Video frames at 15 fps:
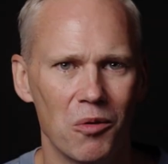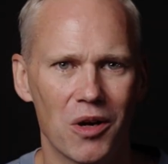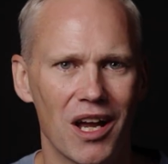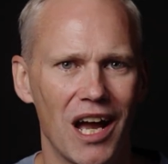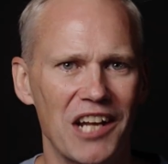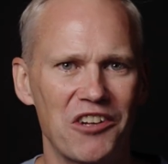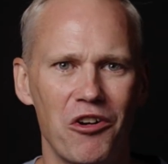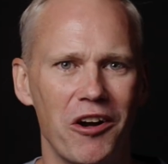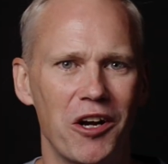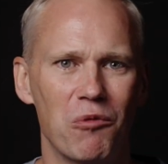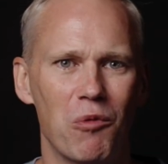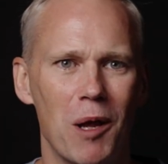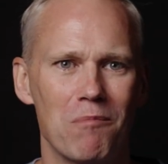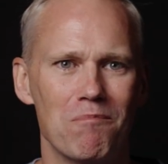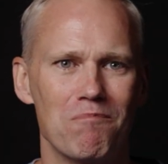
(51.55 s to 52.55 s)
Well, contrary to
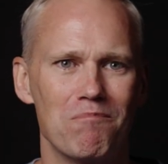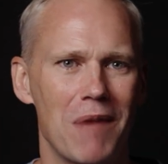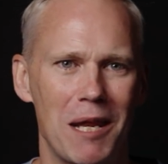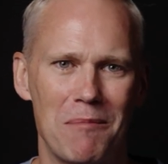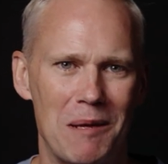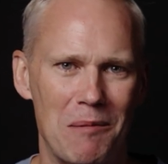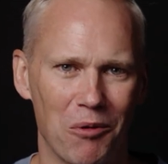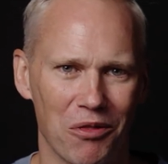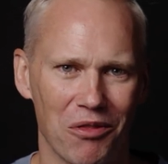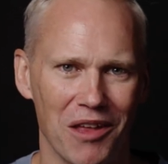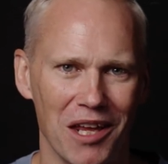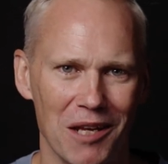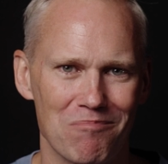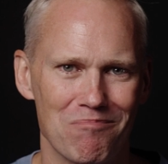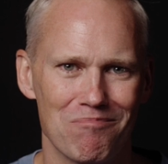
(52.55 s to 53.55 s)
what many people
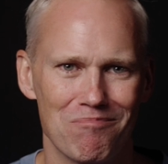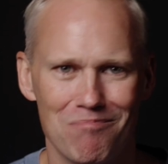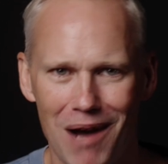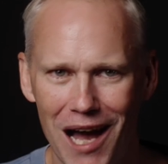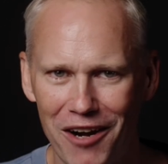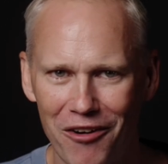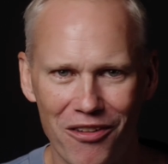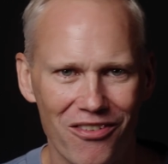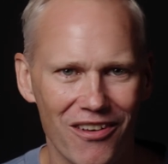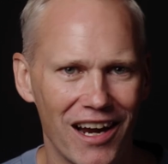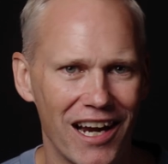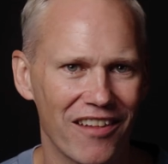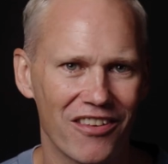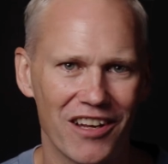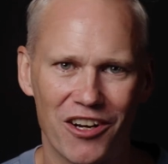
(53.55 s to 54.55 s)
think, modern
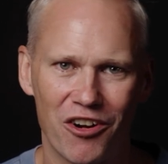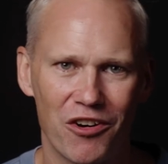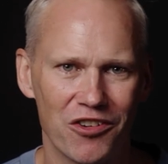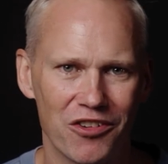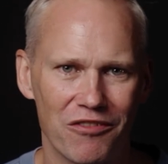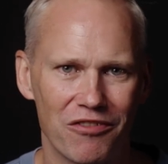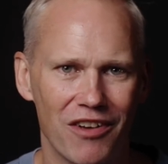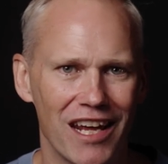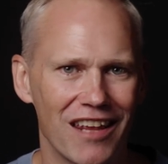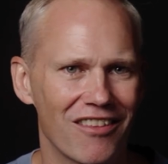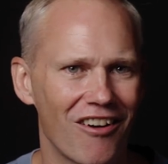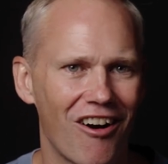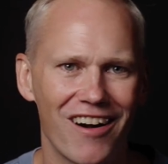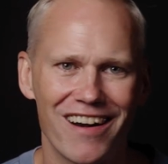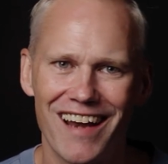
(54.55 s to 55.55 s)
science and Christian faith
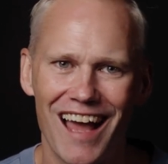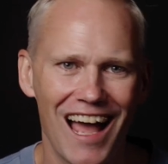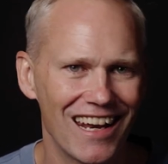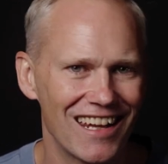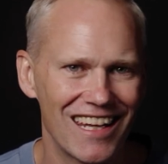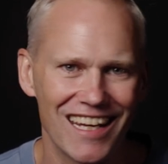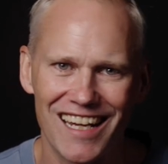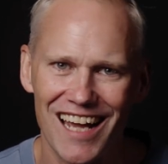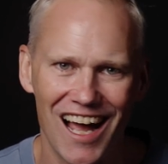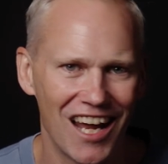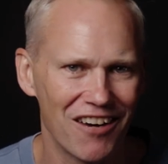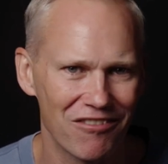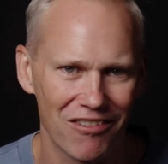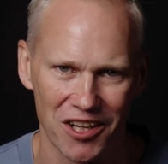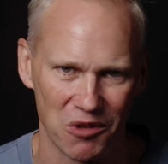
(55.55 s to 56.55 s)
are not in
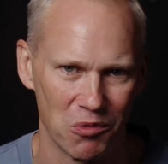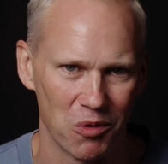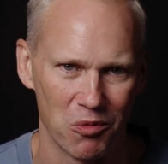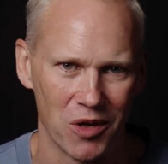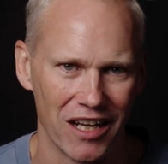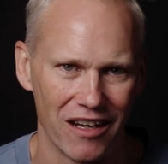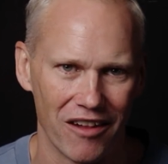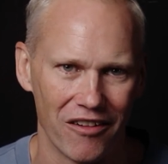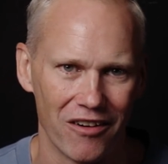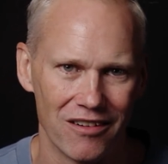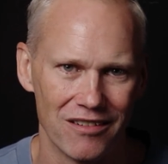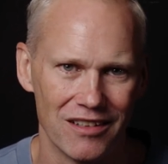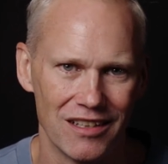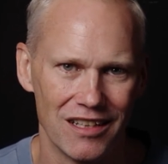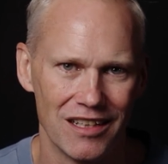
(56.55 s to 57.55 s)
conflict with one another.
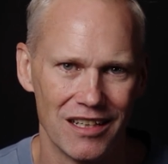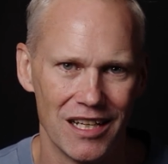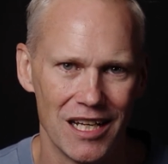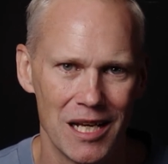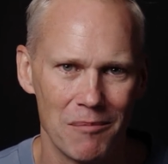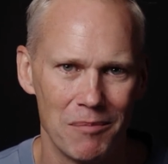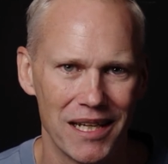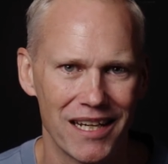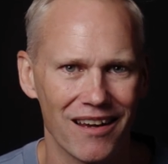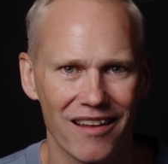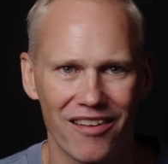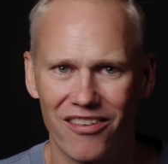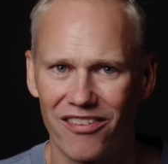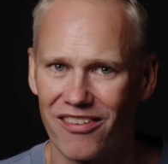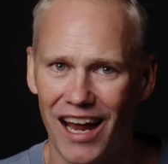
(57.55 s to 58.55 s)

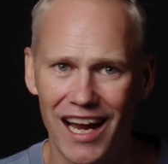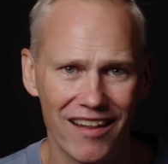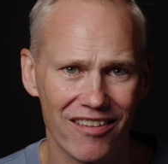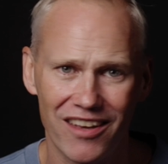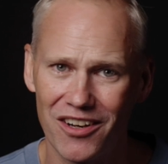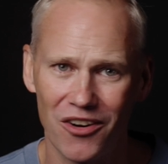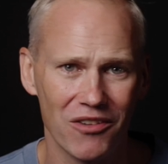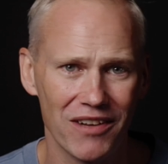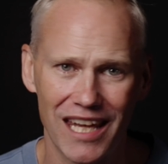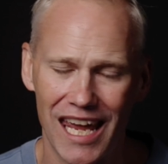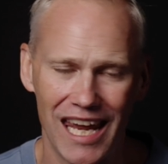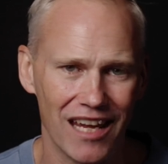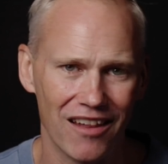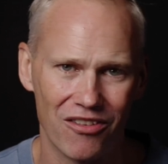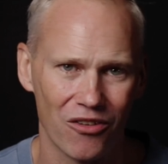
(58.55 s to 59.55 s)
Because science can only
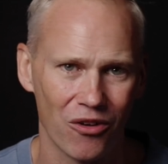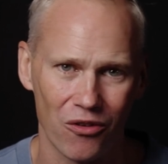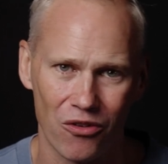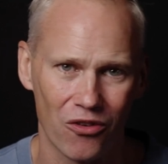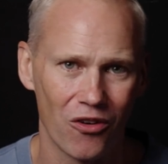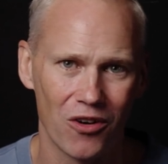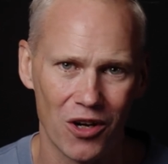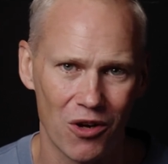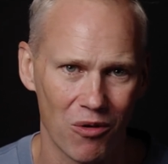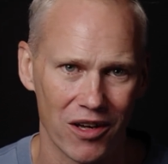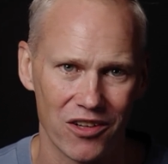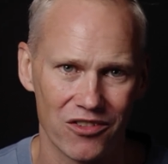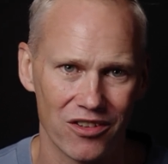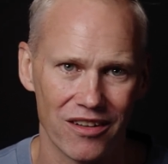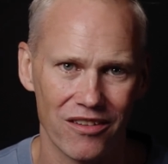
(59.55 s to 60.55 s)
answer certain
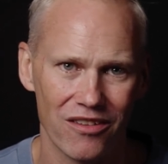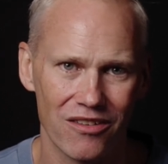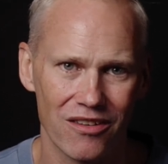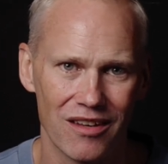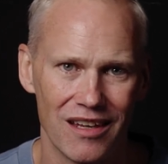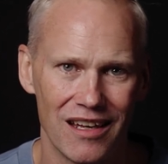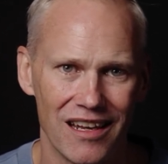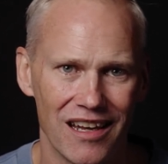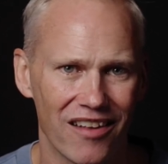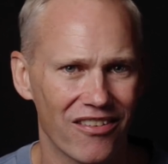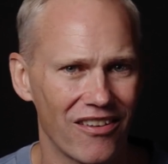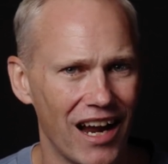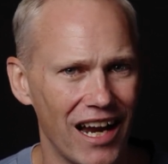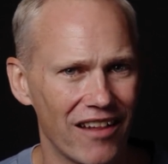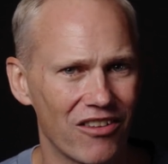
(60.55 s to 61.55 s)
questions,
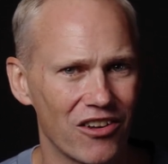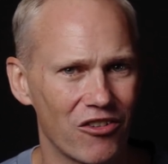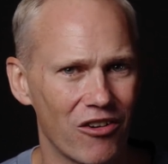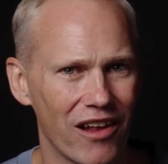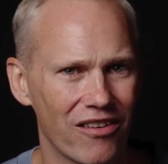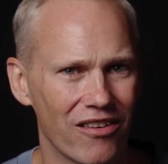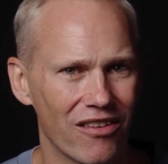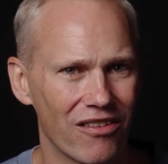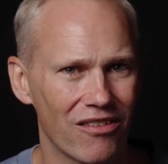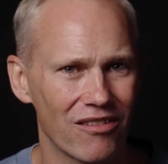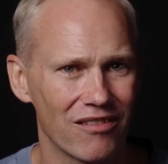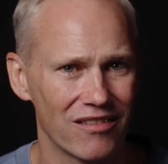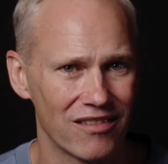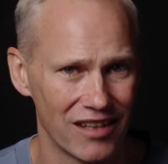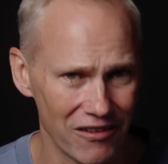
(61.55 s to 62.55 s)
science addresses
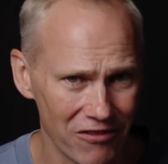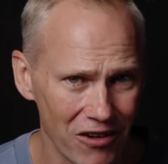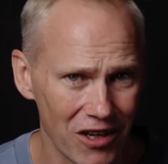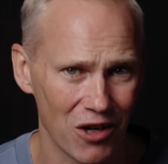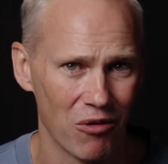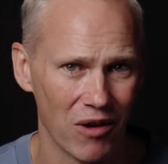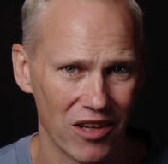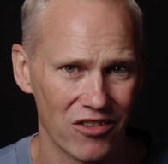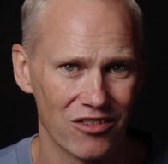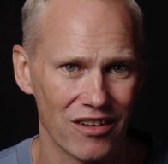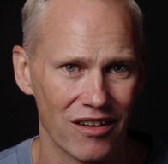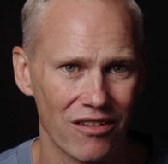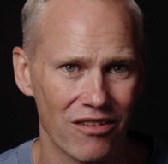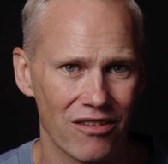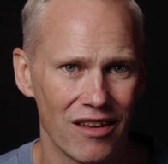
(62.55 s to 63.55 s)
different
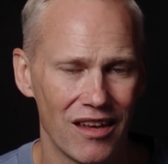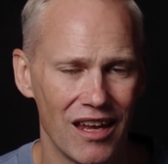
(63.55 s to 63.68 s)
questions,